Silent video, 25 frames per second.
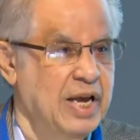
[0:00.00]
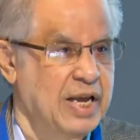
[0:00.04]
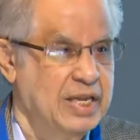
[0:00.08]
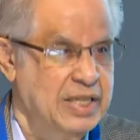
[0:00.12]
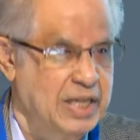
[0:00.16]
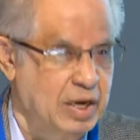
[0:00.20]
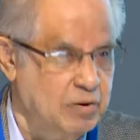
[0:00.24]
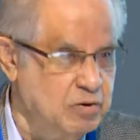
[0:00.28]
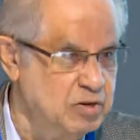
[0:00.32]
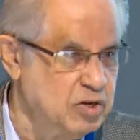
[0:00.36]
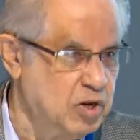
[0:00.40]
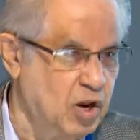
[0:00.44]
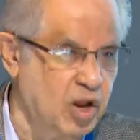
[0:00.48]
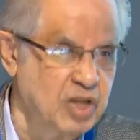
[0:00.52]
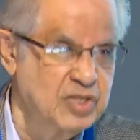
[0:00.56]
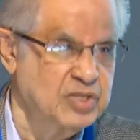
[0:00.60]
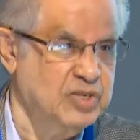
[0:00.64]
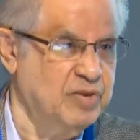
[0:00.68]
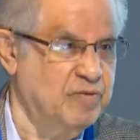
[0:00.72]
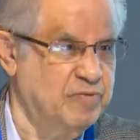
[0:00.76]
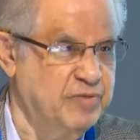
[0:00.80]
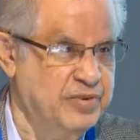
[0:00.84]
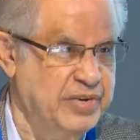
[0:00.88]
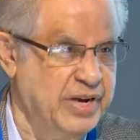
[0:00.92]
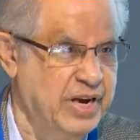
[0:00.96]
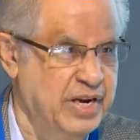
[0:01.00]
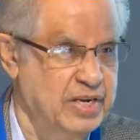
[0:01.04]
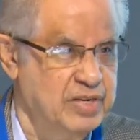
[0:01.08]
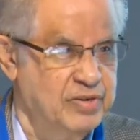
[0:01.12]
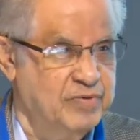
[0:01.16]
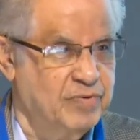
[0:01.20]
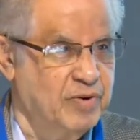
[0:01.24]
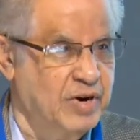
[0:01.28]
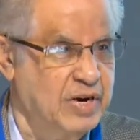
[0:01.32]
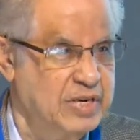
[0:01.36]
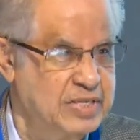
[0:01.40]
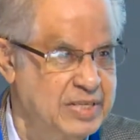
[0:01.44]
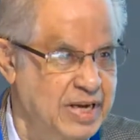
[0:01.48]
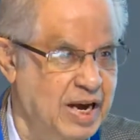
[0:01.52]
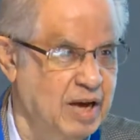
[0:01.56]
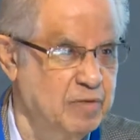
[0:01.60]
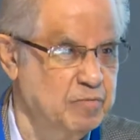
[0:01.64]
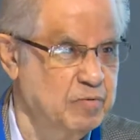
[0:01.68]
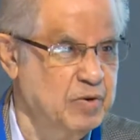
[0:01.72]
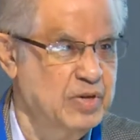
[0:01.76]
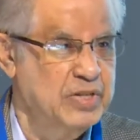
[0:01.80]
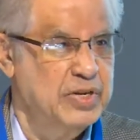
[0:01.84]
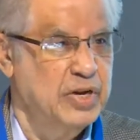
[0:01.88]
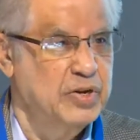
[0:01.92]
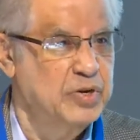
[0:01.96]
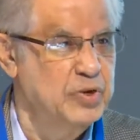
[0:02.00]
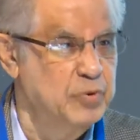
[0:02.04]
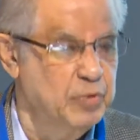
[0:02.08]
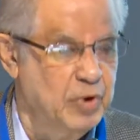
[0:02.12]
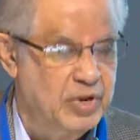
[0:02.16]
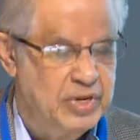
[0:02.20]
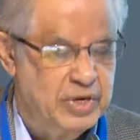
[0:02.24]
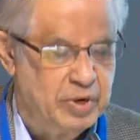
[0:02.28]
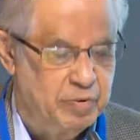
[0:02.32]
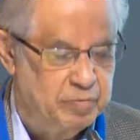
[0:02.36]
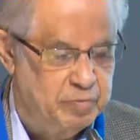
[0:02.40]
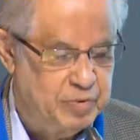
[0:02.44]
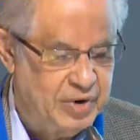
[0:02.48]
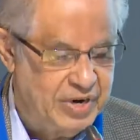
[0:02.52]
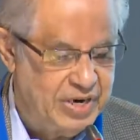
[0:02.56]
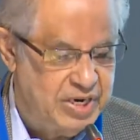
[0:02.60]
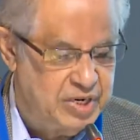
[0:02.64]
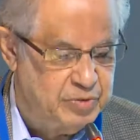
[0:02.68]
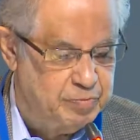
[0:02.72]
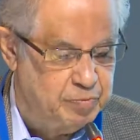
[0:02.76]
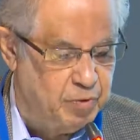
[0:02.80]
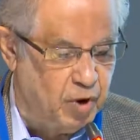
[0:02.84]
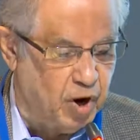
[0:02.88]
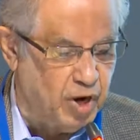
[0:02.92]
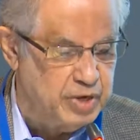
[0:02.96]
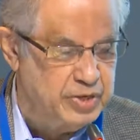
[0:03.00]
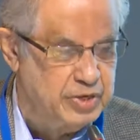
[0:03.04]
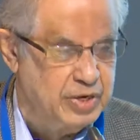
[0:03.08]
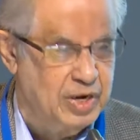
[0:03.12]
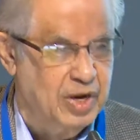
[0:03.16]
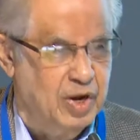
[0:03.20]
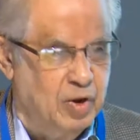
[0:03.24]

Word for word: There was lots of change. For example, new, when the British brought,